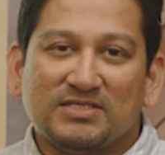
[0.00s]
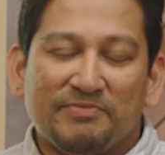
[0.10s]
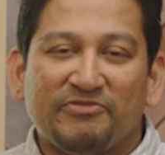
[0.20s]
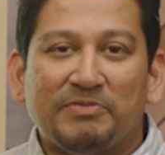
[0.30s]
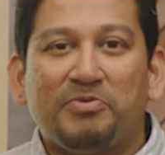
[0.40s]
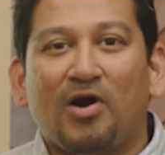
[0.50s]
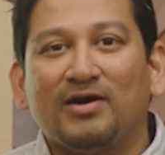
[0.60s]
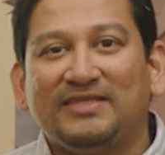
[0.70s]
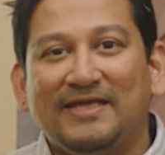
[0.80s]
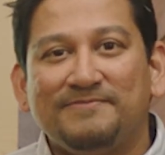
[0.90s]
some of the
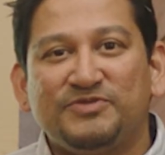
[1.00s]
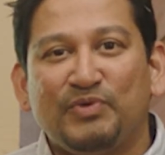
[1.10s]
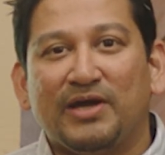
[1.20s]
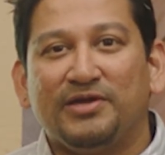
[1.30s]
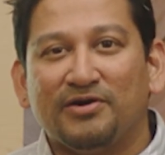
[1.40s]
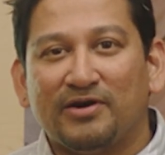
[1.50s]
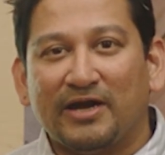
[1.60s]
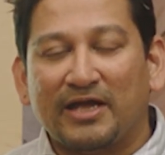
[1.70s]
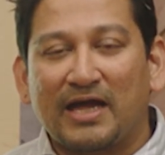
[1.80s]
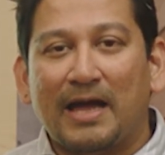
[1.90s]
broad themes we are
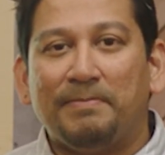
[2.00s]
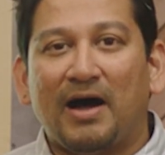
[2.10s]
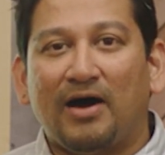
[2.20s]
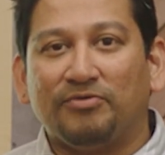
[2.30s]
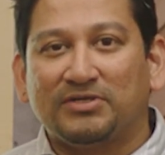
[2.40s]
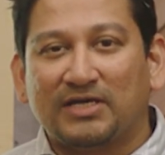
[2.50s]
hearing about